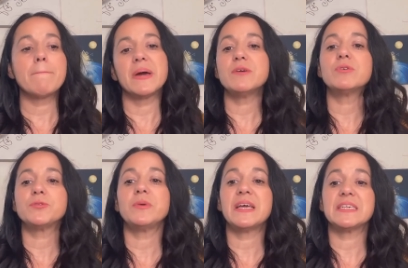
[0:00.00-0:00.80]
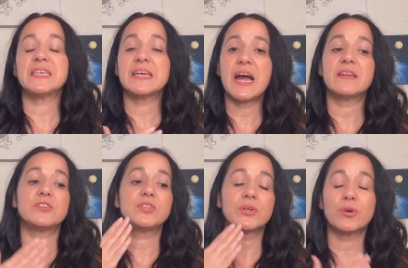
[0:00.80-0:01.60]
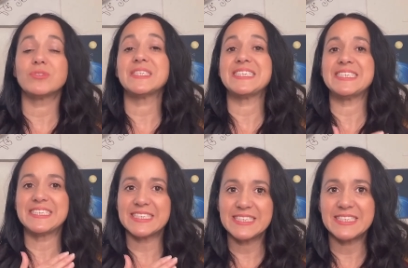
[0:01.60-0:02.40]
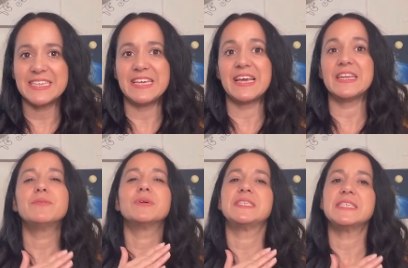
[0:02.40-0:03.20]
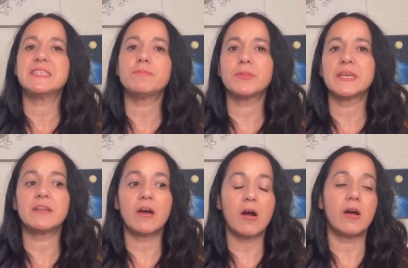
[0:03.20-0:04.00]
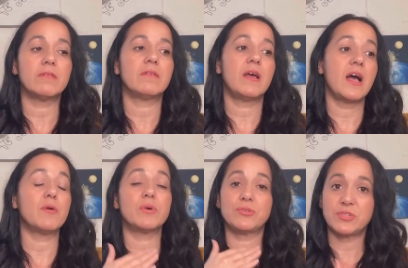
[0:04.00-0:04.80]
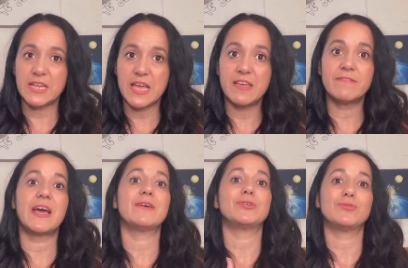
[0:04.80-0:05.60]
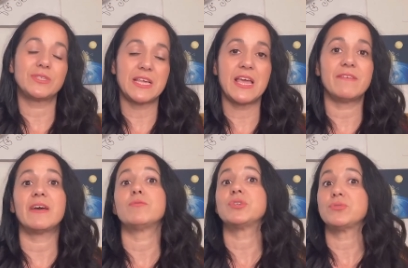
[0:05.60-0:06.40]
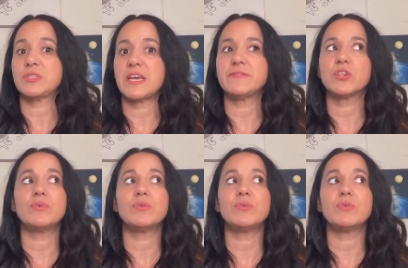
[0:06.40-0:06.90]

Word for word: But it was because he had consistency and he was disciplined on I want to save, I want to save, I want to save.